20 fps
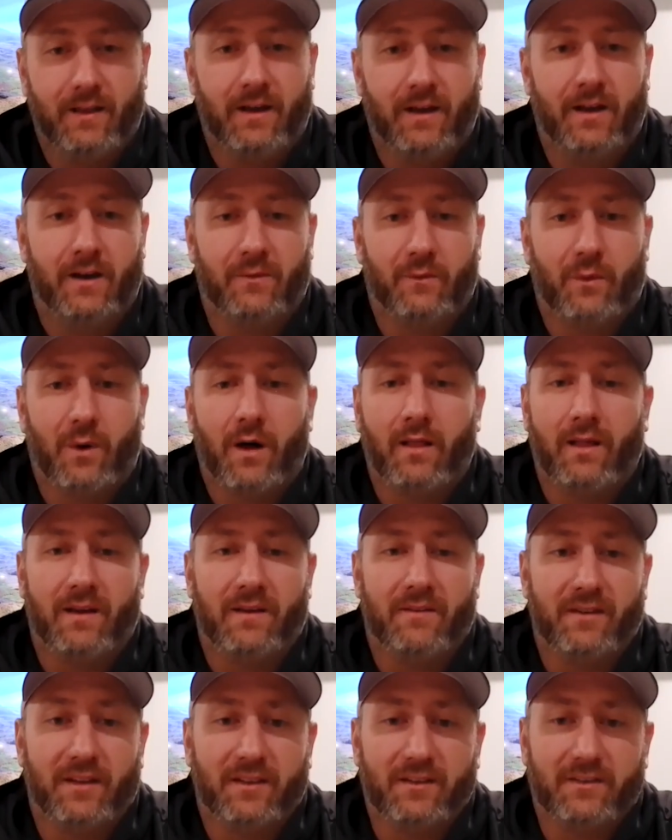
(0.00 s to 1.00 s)
A lot of
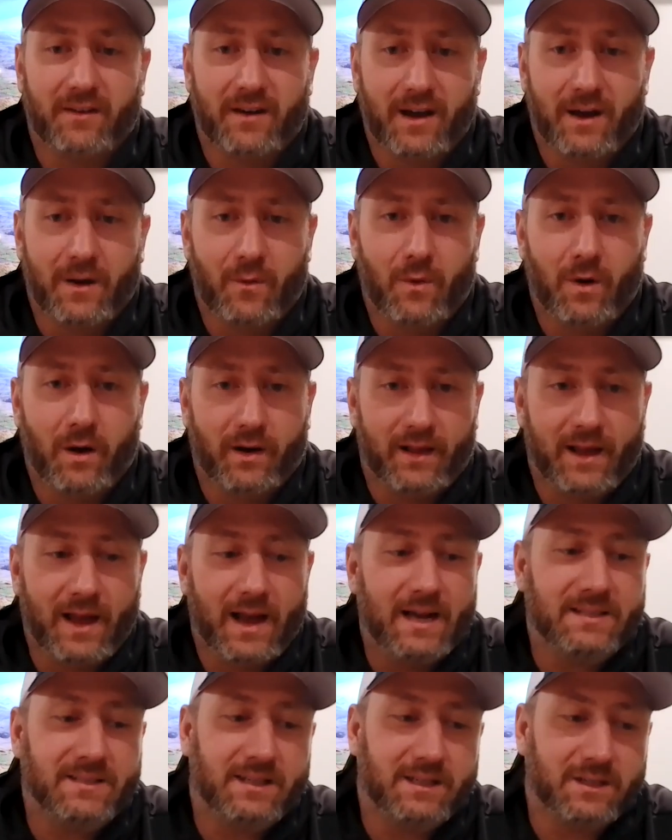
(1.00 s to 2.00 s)
walleye events are now one
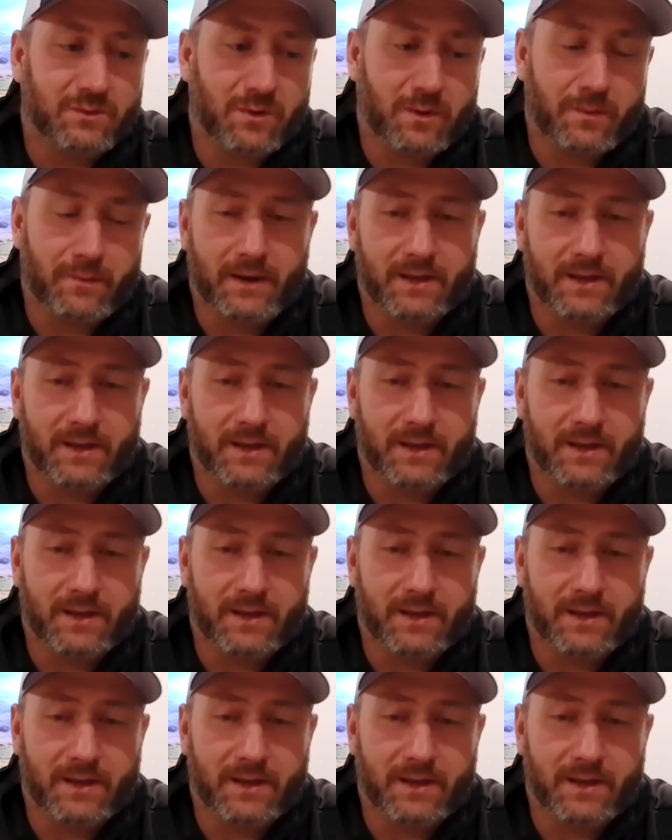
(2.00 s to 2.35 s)
casting swim